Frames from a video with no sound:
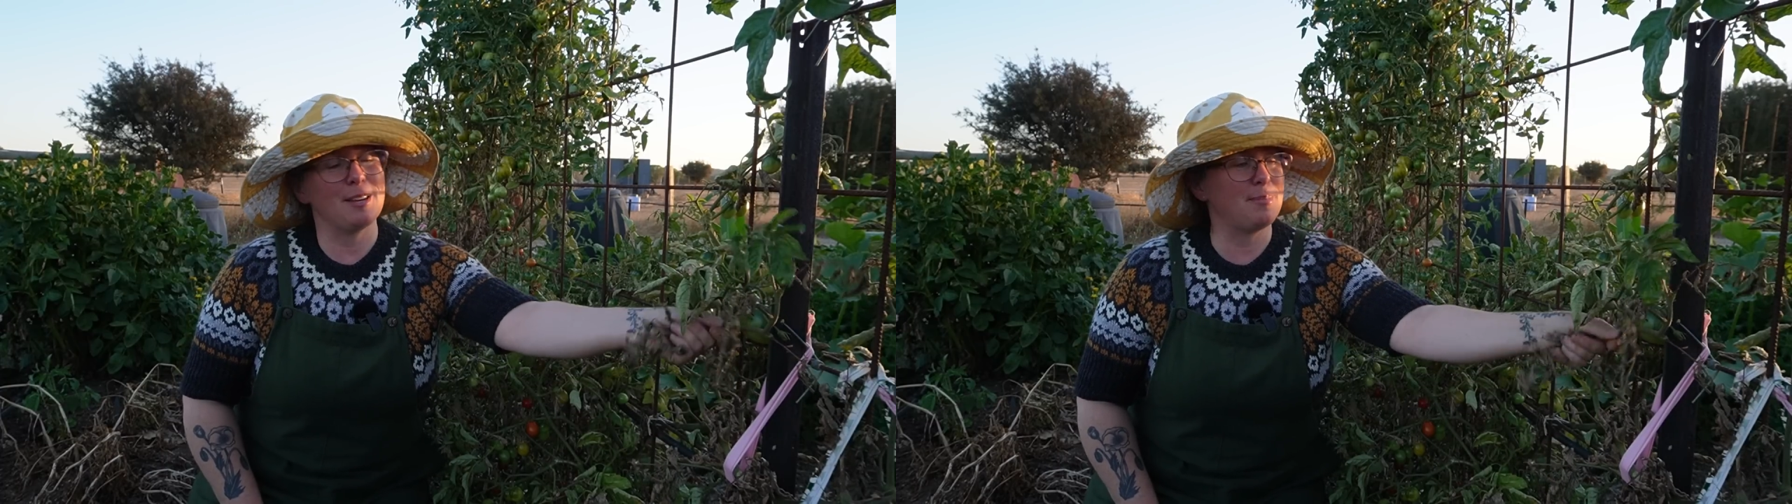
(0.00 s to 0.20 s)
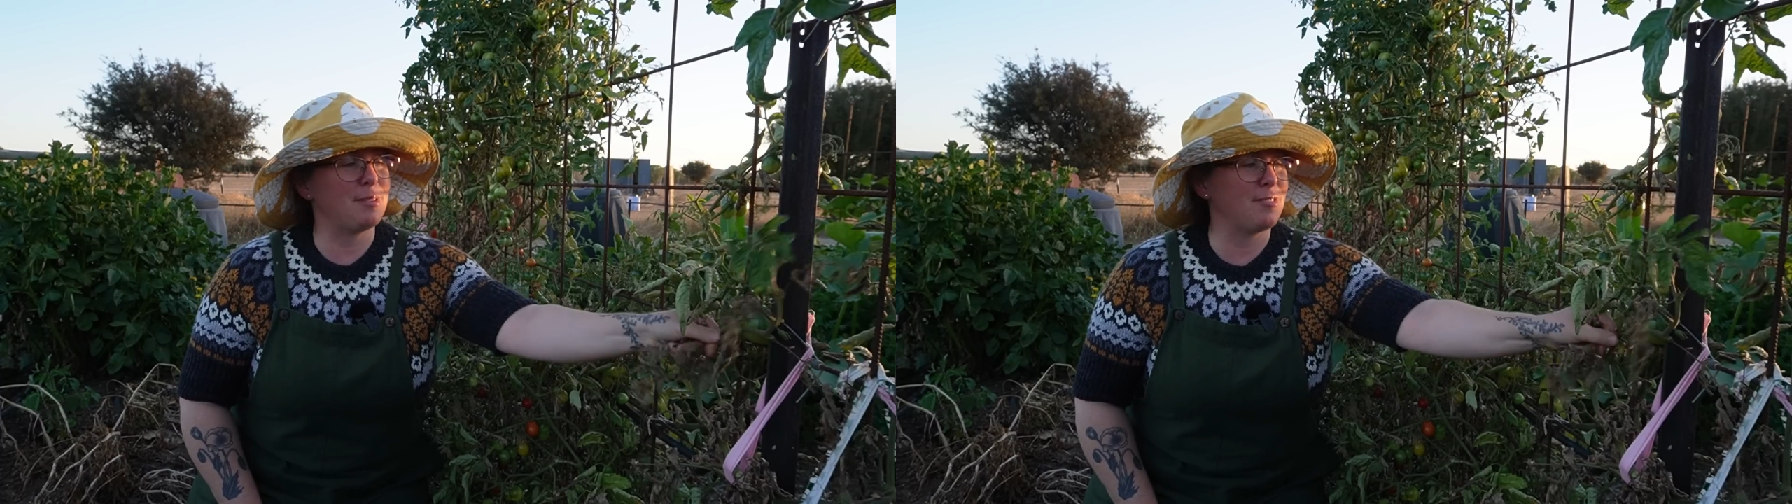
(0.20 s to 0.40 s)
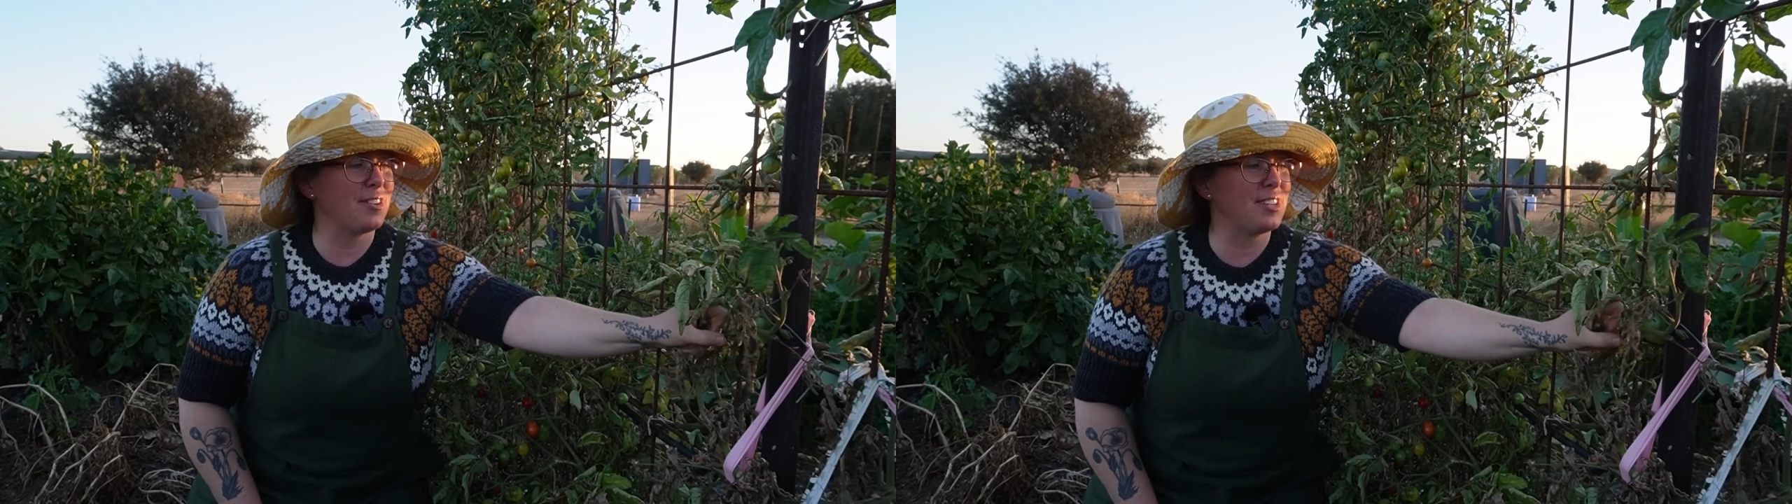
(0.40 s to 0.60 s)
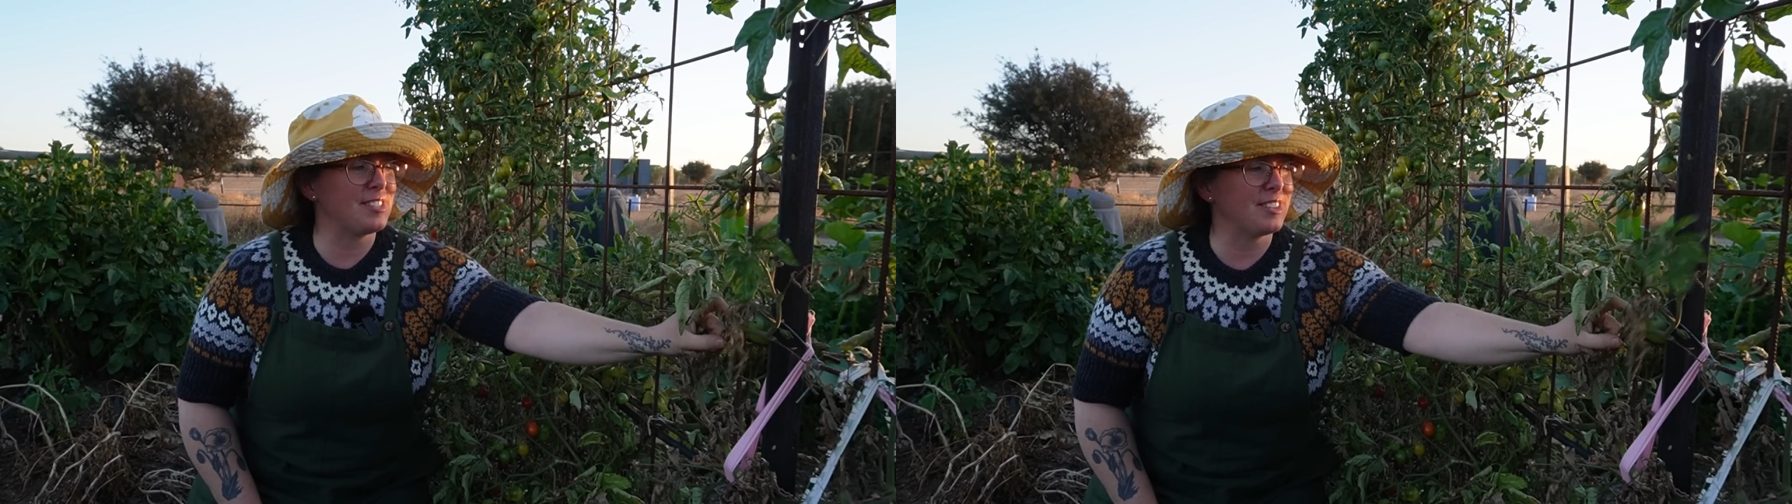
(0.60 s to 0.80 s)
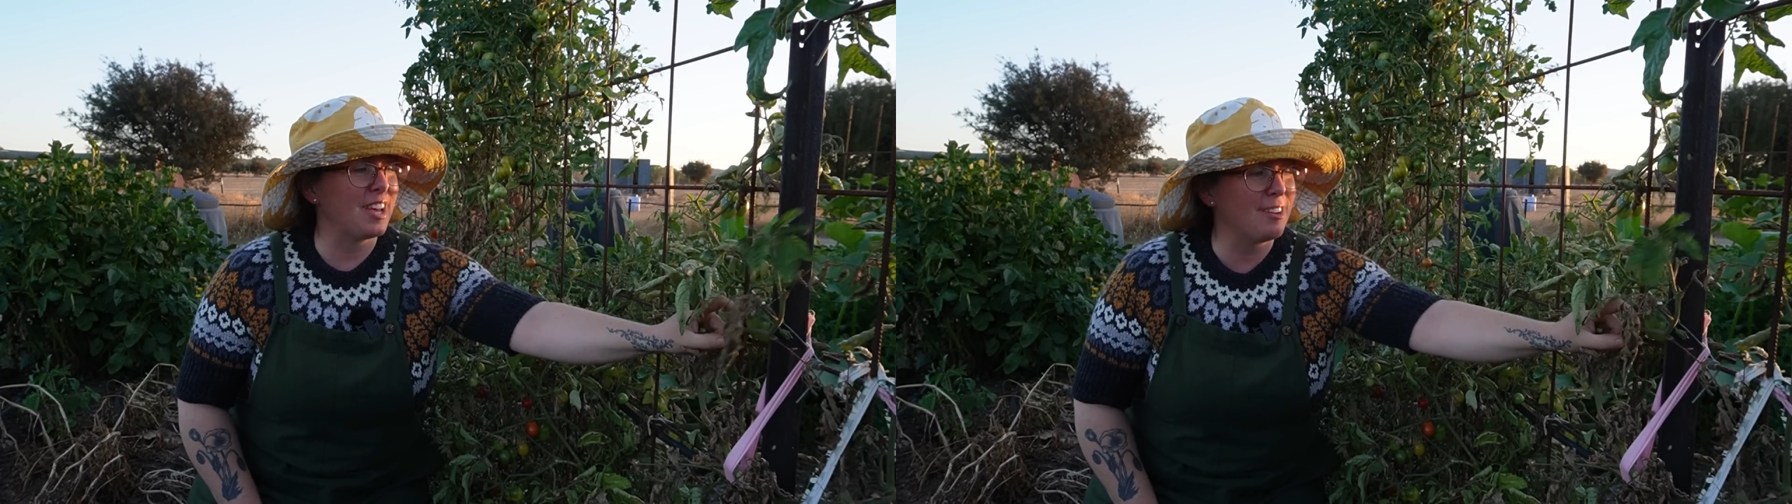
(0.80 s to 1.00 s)
be very
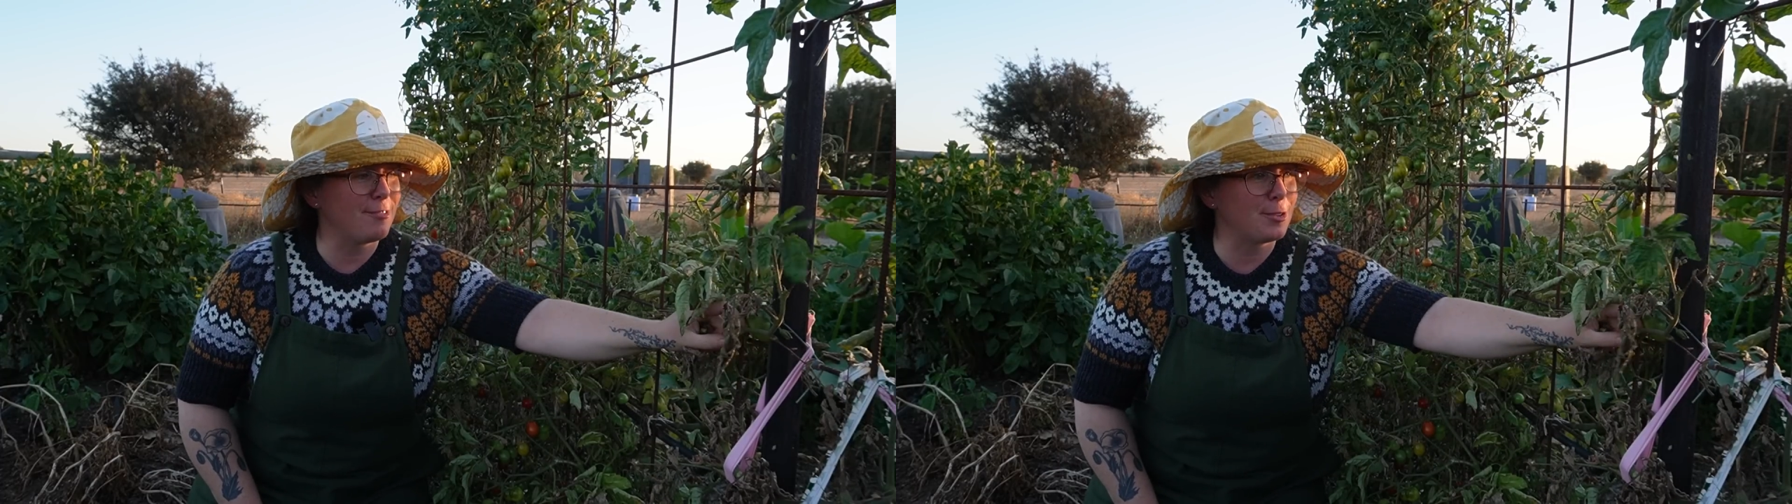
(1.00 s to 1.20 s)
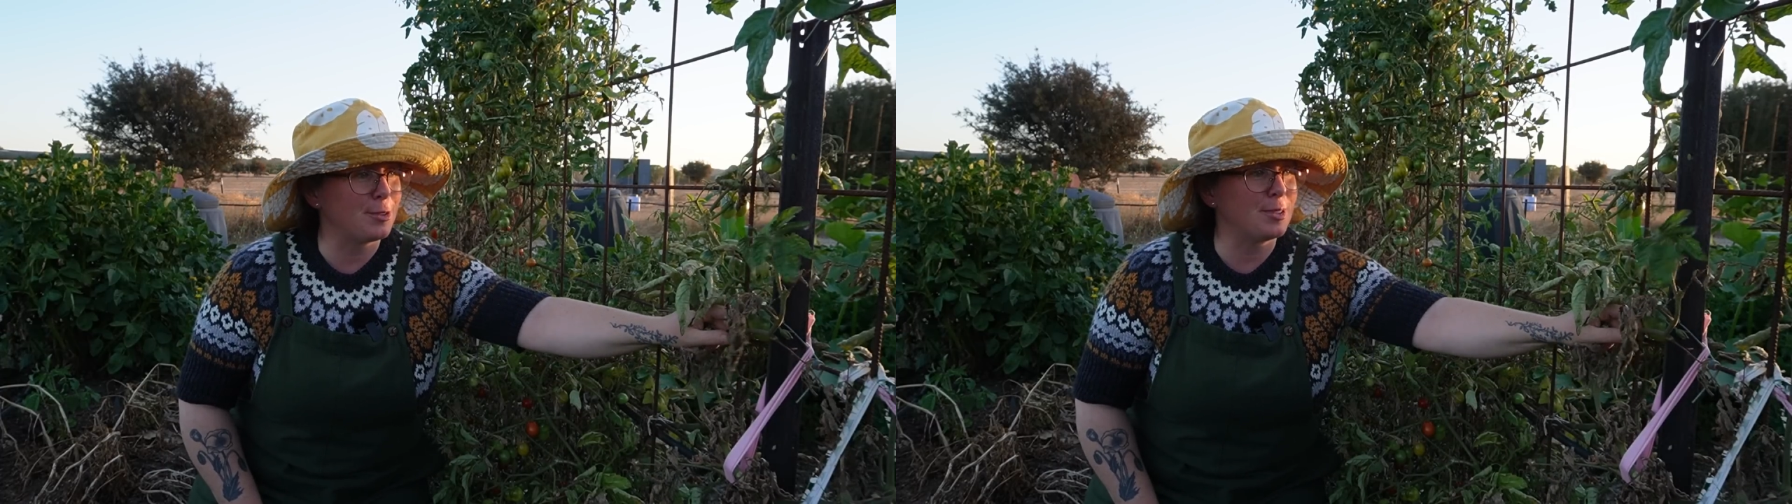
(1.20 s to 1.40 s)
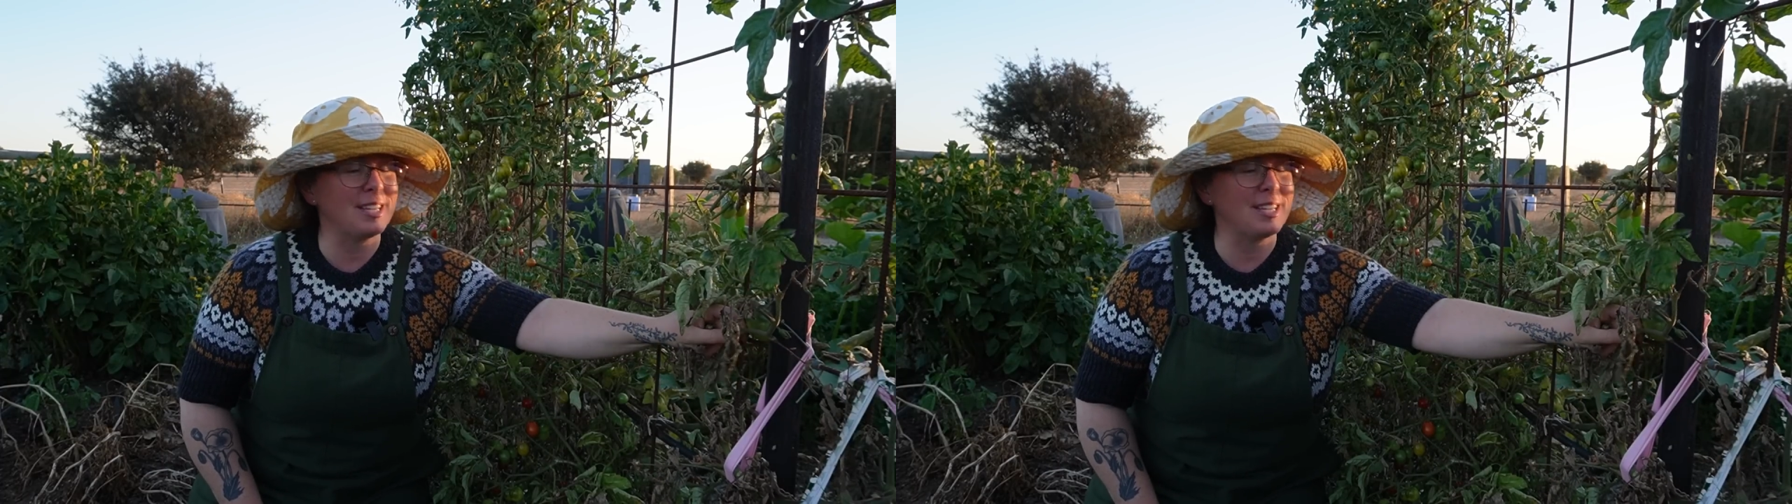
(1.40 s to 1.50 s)
delightful